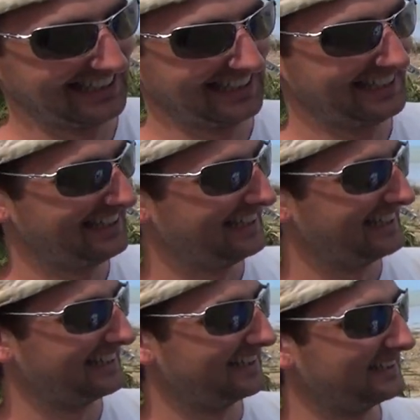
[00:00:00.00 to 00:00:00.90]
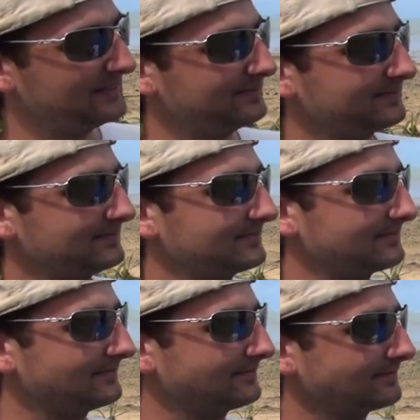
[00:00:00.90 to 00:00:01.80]

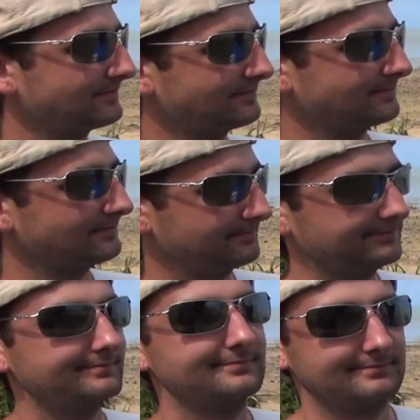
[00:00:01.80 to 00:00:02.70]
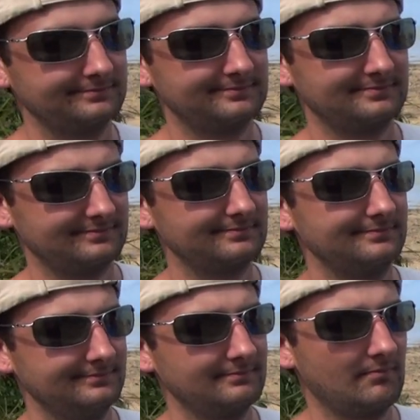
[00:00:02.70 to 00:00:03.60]

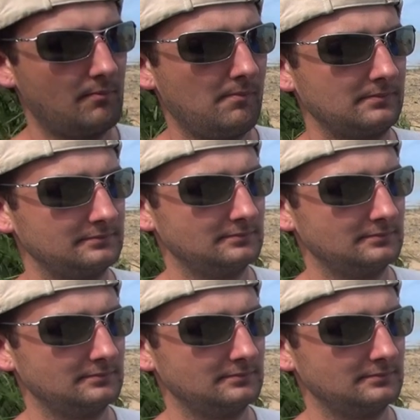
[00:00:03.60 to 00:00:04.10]
[no speech]